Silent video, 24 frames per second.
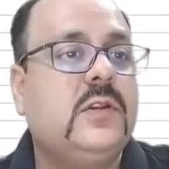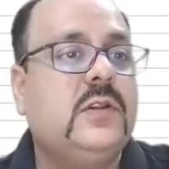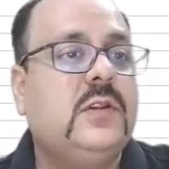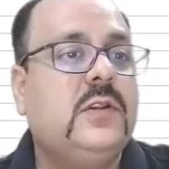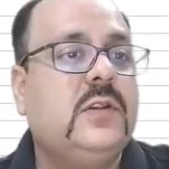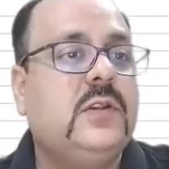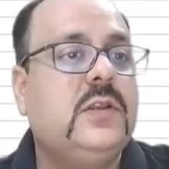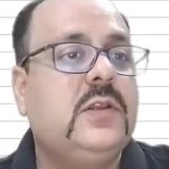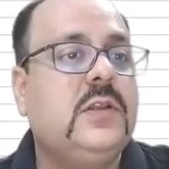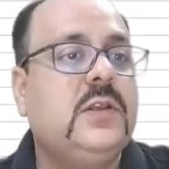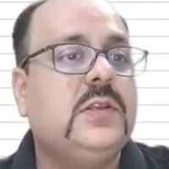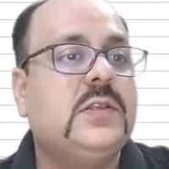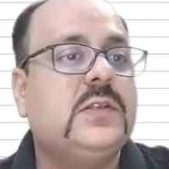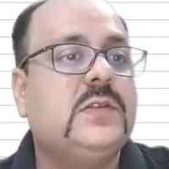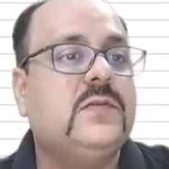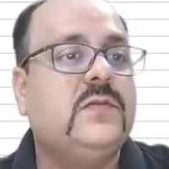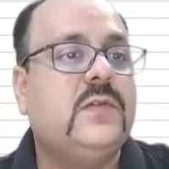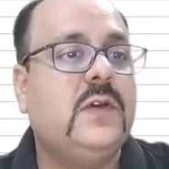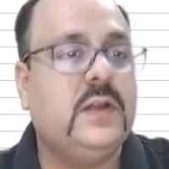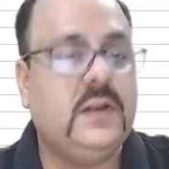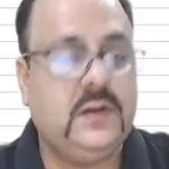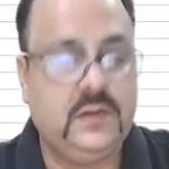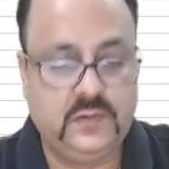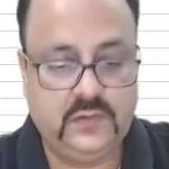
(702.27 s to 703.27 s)
this
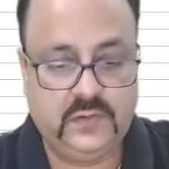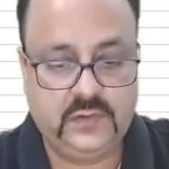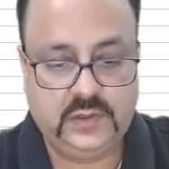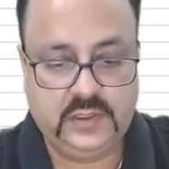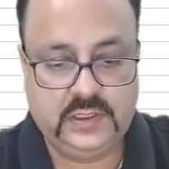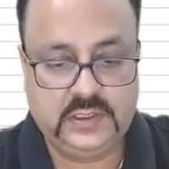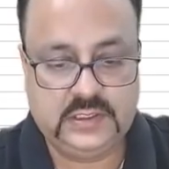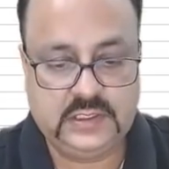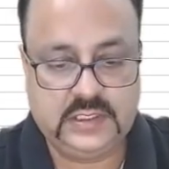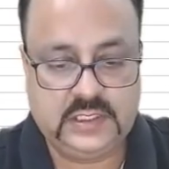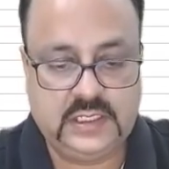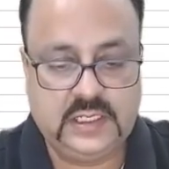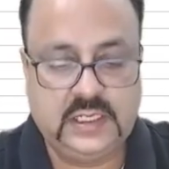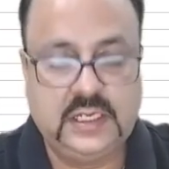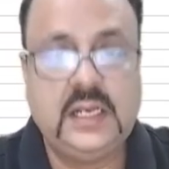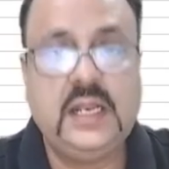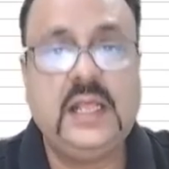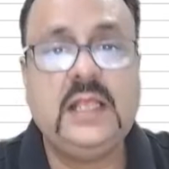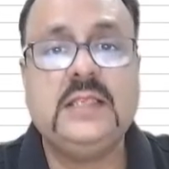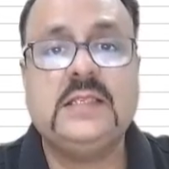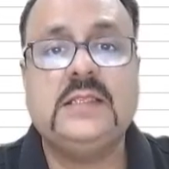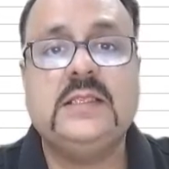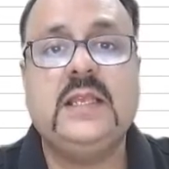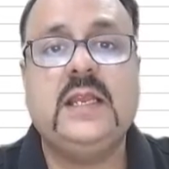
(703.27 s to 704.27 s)
value is
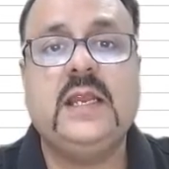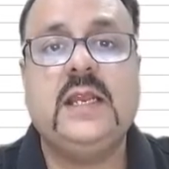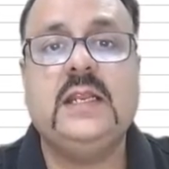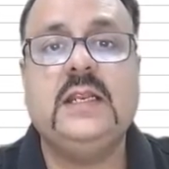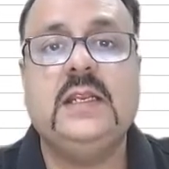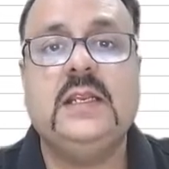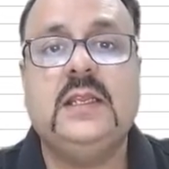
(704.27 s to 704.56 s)
less than